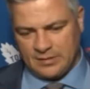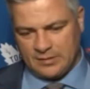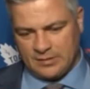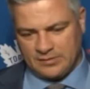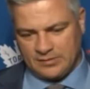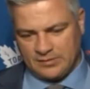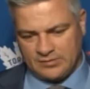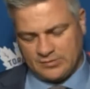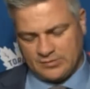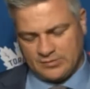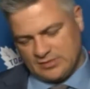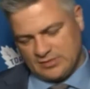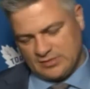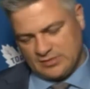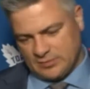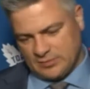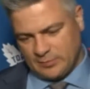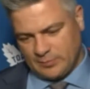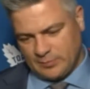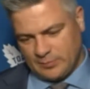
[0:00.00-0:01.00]
So that's
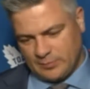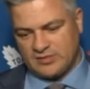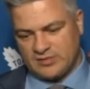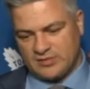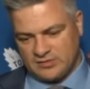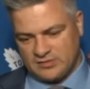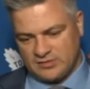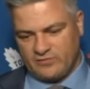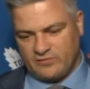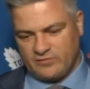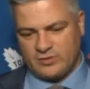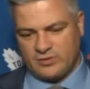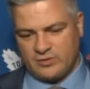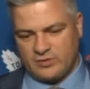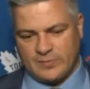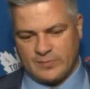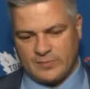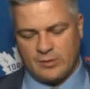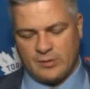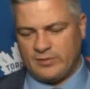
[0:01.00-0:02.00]
a positive for us.
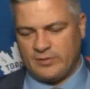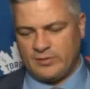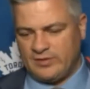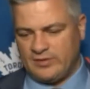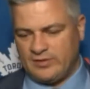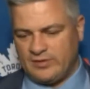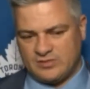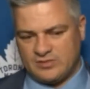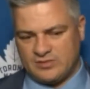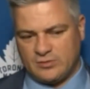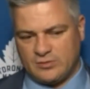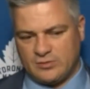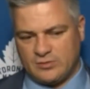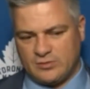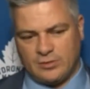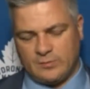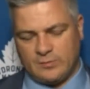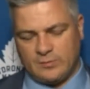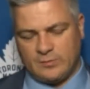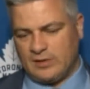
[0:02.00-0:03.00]
Power play gets us
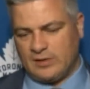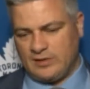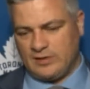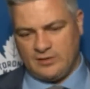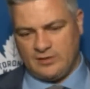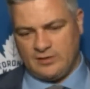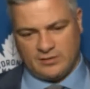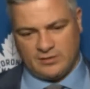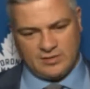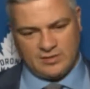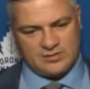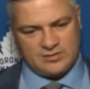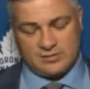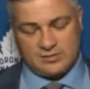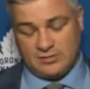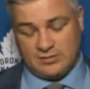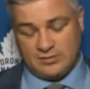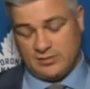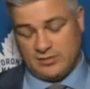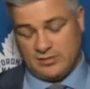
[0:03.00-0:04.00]
going. Penalty kill
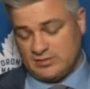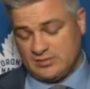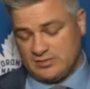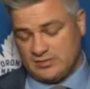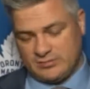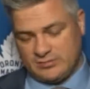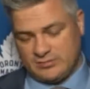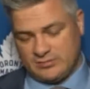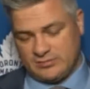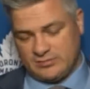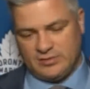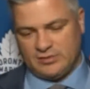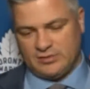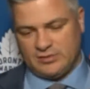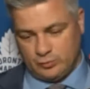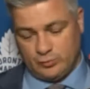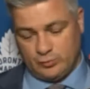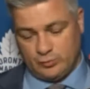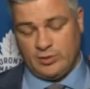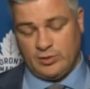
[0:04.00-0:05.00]
is
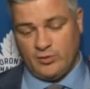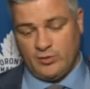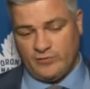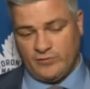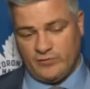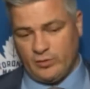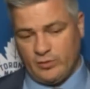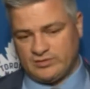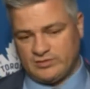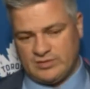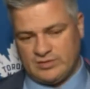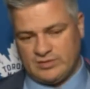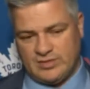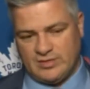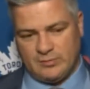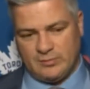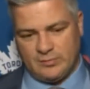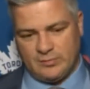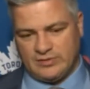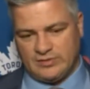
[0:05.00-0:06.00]
really overworked
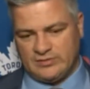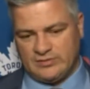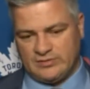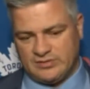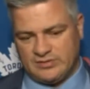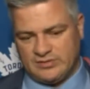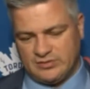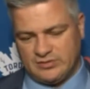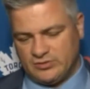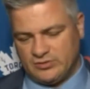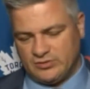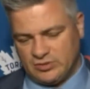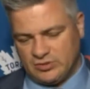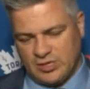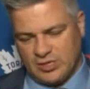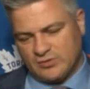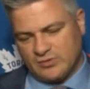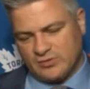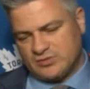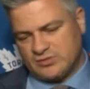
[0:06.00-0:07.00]
tonight, but does a good job.
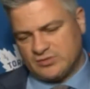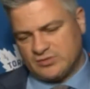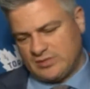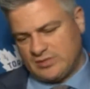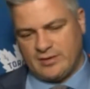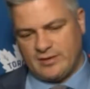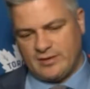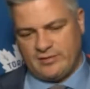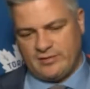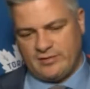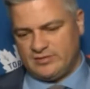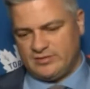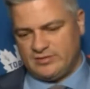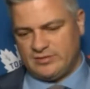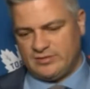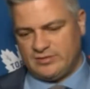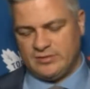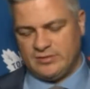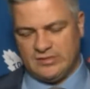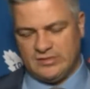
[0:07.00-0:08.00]
Those are the kind of things you'd
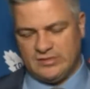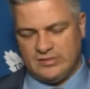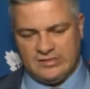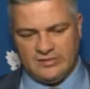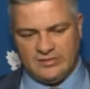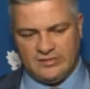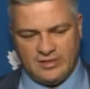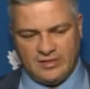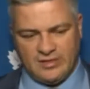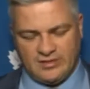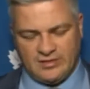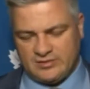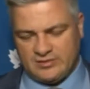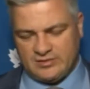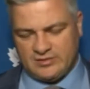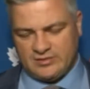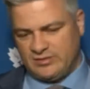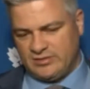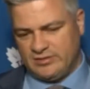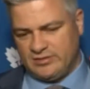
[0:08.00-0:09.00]
like to
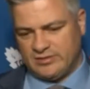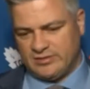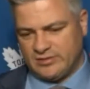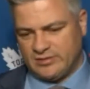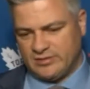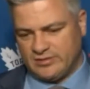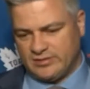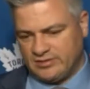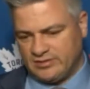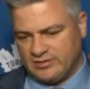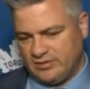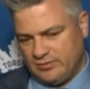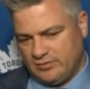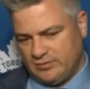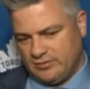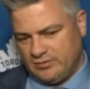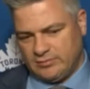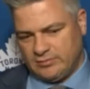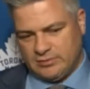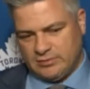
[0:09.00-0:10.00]
see
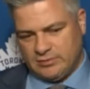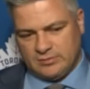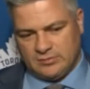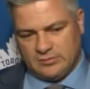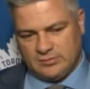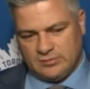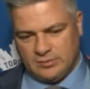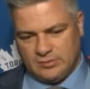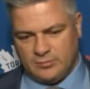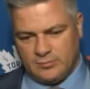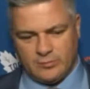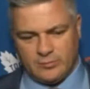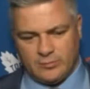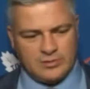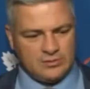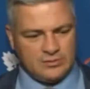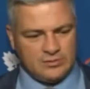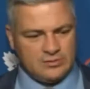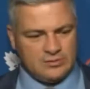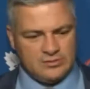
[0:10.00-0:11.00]
continue. And then, you know, we want
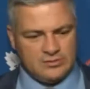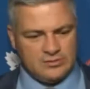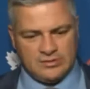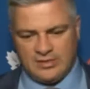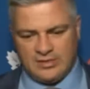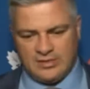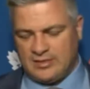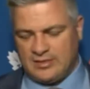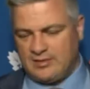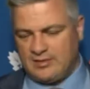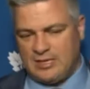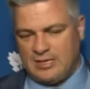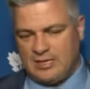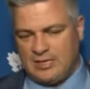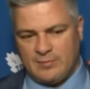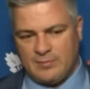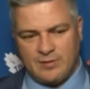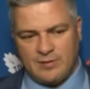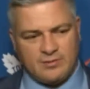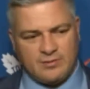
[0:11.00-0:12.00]
to get out of the game
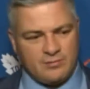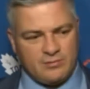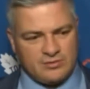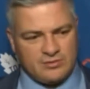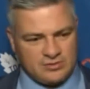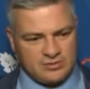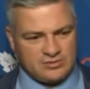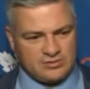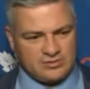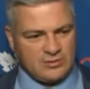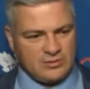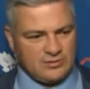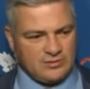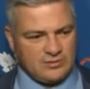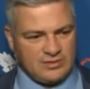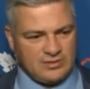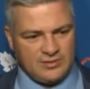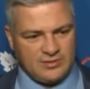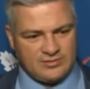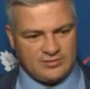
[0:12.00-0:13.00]
healthy, which looks like we did
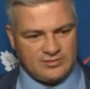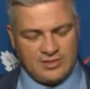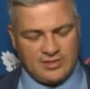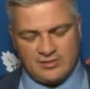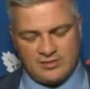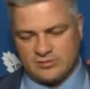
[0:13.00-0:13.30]
here tonight.